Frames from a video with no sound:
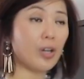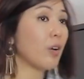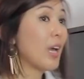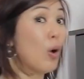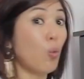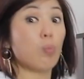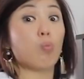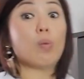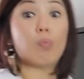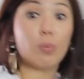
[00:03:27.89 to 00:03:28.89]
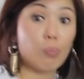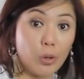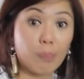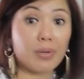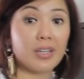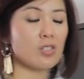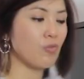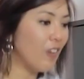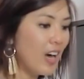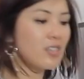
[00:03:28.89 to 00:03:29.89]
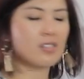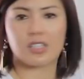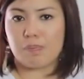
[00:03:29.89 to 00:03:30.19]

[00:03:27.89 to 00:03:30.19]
You're going whoop, whoop, whoop, whoop. It's fast,